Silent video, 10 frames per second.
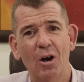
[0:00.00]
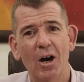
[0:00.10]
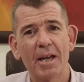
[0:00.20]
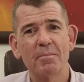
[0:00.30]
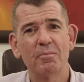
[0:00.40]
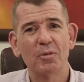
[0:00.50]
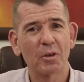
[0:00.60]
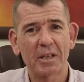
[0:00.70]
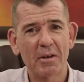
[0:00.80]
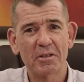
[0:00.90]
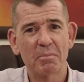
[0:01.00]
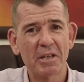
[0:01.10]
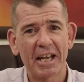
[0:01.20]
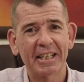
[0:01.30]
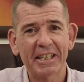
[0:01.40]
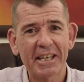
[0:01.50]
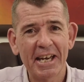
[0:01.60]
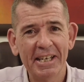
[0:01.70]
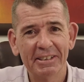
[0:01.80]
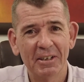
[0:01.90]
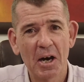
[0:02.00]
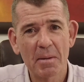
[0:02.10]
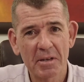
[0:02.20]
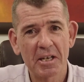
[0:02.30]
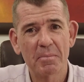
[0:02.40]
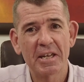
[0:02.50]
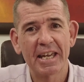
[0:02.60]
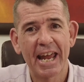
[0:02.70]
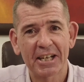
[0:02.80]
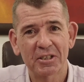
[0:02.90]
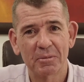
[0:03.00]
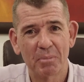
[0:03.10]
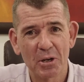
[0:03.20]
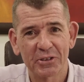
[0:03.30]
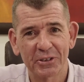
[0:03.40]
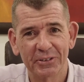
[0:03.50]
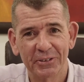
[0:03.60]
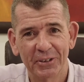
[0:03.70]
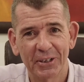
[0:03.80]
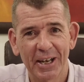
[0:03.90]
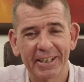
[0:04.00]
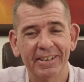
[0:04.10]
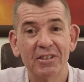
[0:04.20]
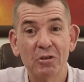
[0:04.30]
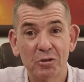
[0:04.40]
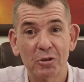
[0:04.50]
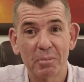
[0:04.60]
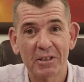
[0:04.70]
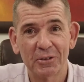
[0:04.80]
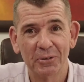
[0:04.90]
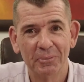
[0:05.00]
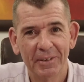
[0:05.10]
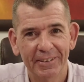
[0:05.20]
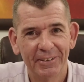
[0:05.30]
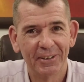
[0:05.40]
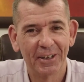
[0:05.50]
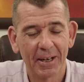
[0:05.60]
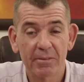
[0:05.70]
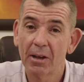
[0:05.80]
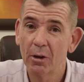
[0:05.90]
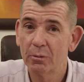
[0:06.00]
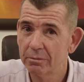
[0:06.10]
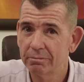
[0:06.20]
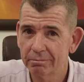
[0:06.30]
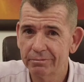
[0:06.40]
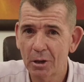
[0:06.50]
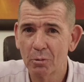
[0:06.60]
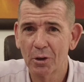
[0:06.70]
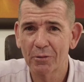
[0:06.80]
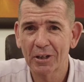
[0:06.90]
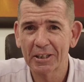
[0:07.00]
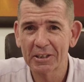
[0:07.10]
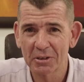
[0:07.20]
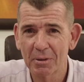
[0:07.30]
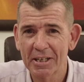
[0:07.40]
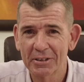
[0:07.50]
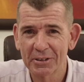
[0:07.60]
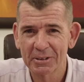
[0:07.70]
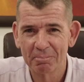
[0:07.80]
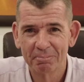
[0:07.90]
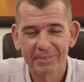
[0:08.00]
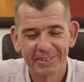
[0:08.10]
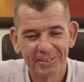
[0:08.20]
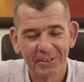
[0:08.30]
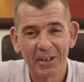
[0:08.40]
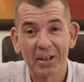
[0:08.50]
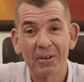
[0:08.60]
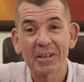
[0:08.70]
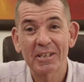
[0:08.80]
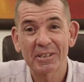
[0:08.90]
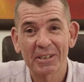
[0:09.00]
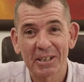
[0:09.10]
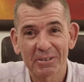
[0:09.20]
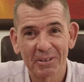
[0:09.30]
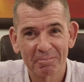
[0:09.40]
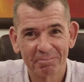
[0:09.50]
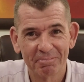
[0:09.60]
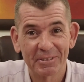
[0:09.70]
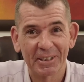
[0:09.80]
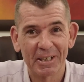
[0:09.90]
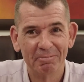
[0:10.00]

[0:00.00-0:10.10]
I am not going to be a clicker. I'm going to be an action person, all right? You should be too, all right? Though, don't write off the clickers. We're going to need them. All right, I'll catch you in the next one. See ya.